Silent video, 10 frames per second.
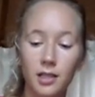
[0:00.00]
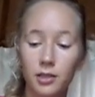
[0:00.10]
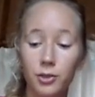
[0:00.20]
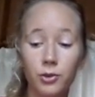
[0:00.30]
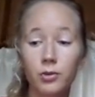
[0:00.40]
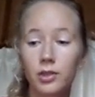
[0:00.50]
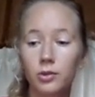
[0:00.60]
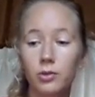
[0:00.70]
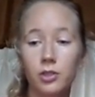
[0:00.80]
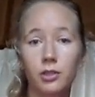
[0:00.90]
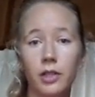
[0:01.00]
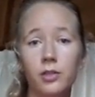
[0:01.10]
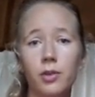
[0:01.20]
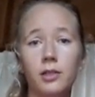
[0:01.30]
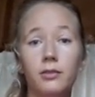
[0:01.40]
A student who just
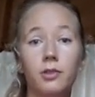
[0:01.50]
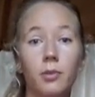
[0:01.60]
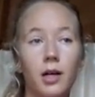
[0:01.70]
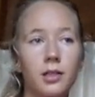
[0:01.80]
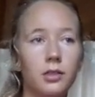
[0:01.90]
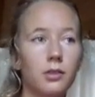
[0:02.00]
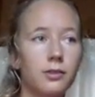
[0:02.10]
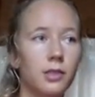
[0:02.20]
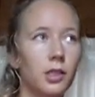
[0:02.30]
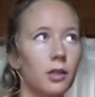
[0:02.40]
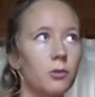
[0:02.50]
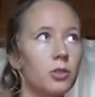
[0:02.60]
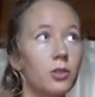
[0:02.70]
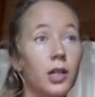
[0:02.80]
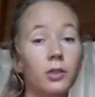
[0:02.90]
graduated from high school thinking, well,
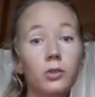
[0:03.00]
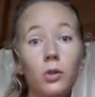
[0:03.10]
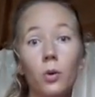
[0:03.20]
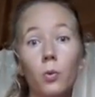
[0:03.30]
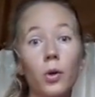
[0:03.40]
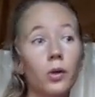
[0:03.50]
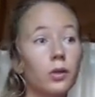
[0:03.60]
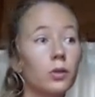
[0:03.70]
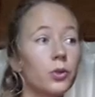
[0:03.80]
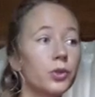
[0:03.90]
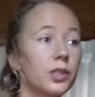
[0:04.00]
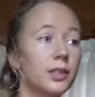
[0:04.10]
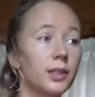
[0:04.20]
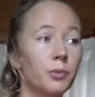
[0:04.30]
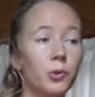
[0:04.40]
should I go, go work or go
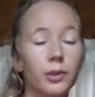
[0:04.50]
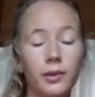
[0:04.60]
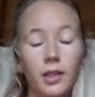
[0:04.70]
study more?